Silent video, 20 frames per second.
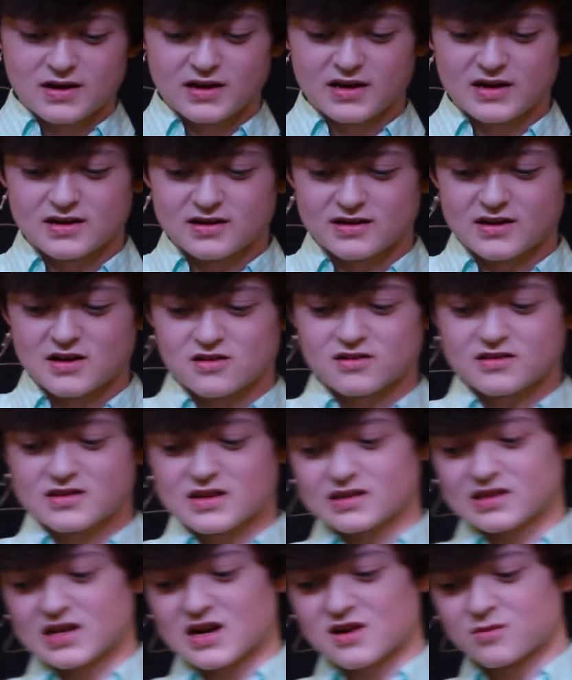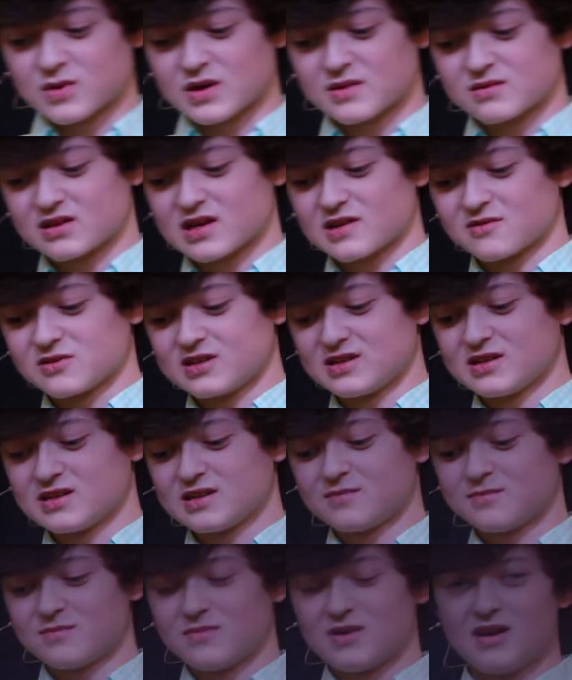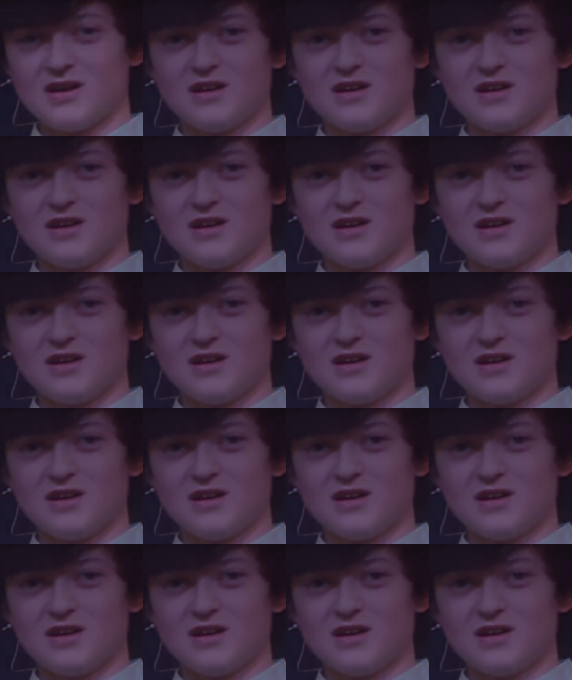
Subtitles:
And another thing that I remember that we did,